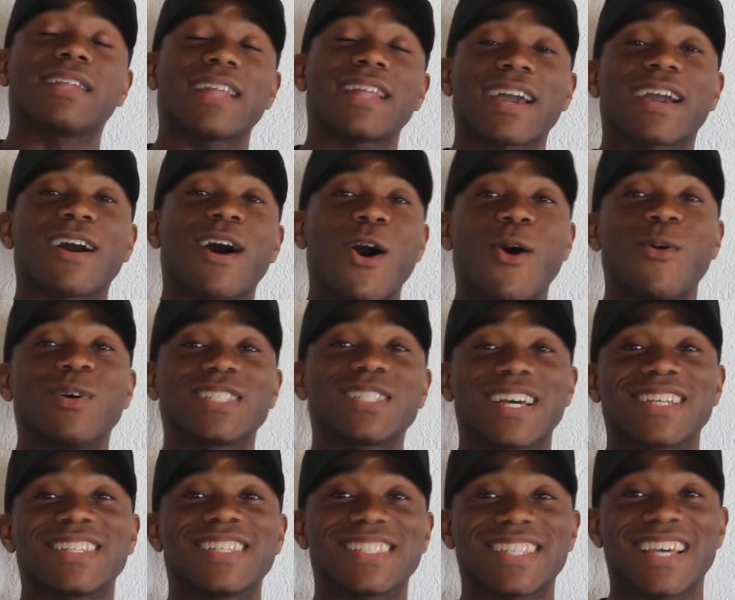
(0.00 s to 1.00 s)
Like I always
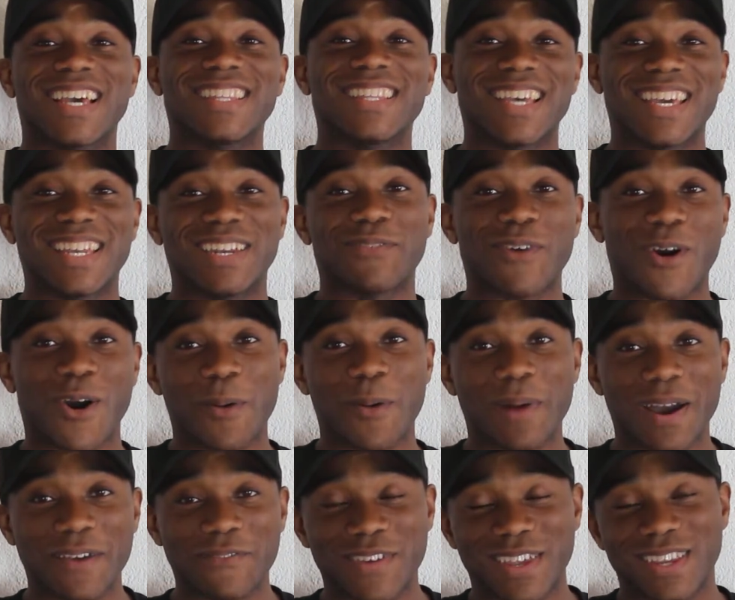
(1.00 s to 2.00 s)
like to say at the end of all
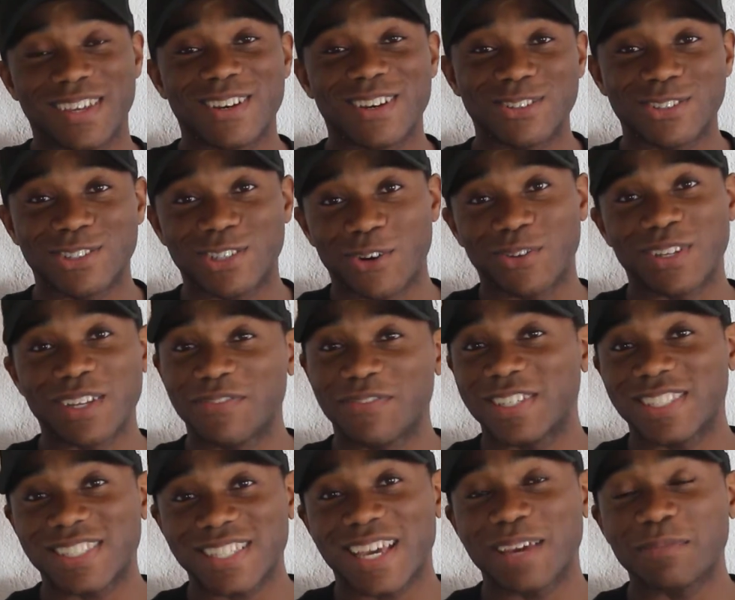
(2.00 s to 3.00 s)
my videos, don't live
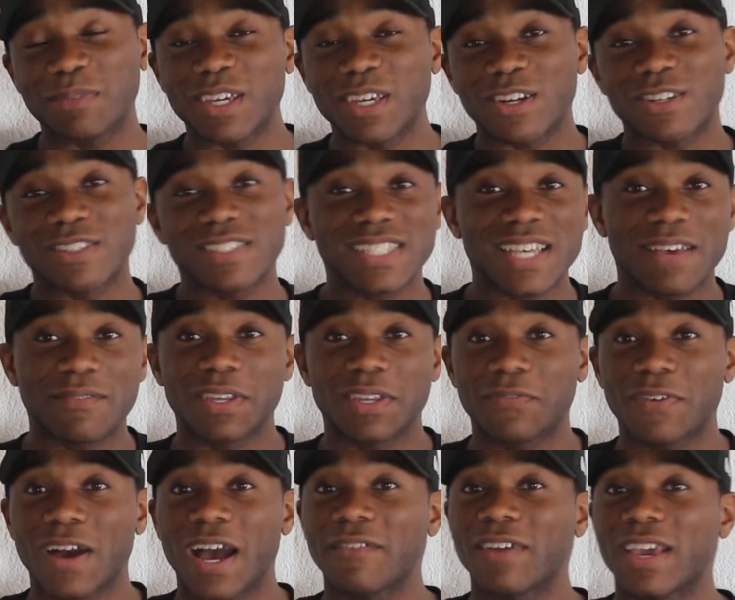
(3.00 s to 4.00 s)
the same year
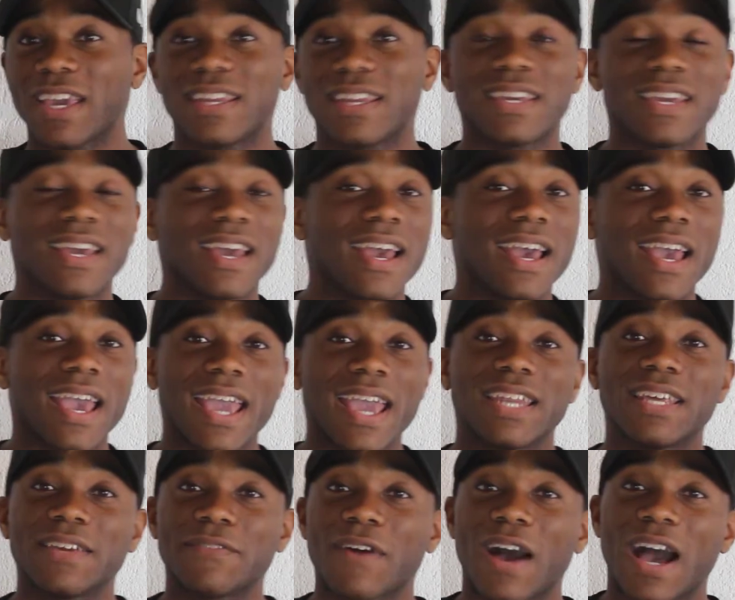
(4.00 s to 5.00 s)
75, 80,
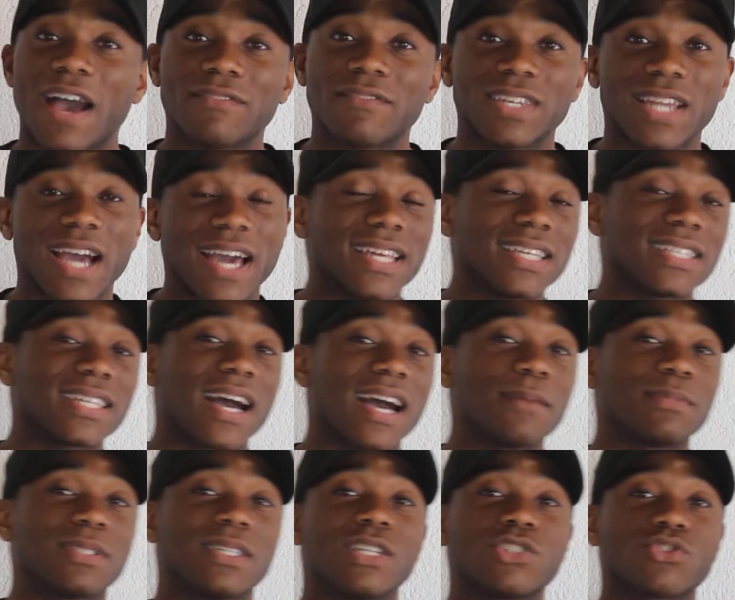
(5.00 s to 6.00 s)
85, 90
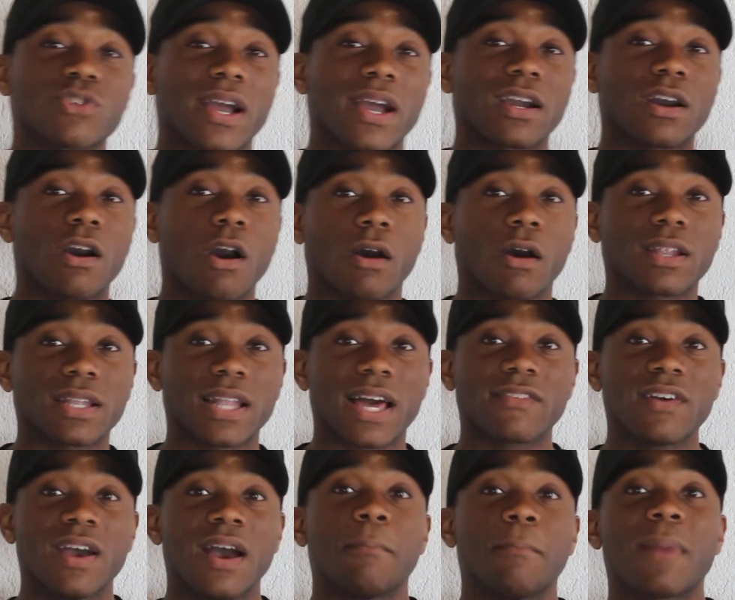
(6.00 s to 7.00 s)
times and then try and call it
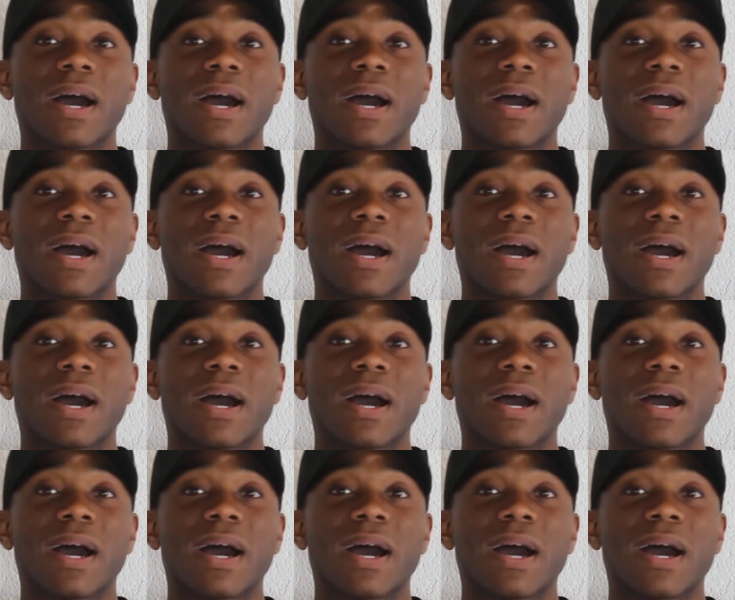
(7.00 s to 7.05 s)
life.